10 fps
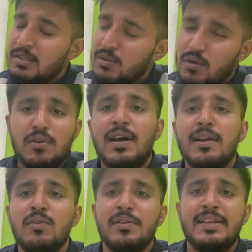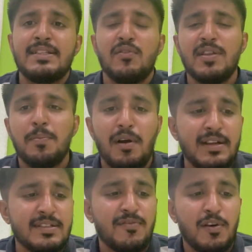so to conclude, these were the
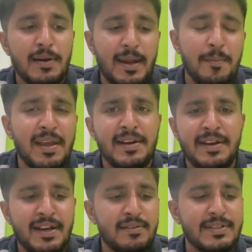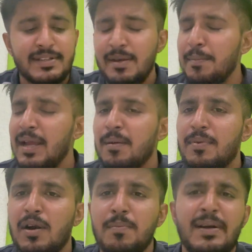points for MBA in India versus MBA
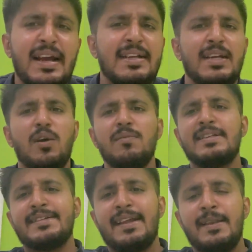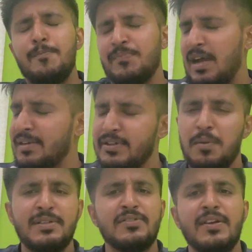abroad. But as I always tell, our
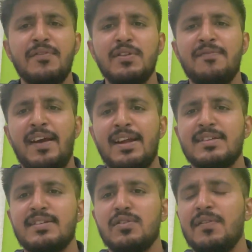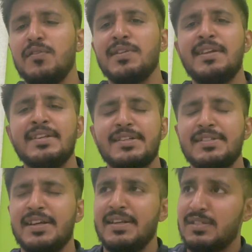job is to give you the facts, to give you the
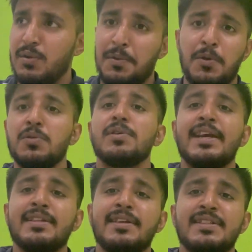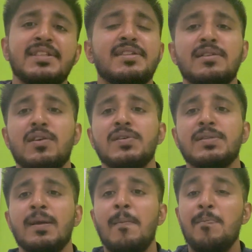research, and it's on you to take the decision because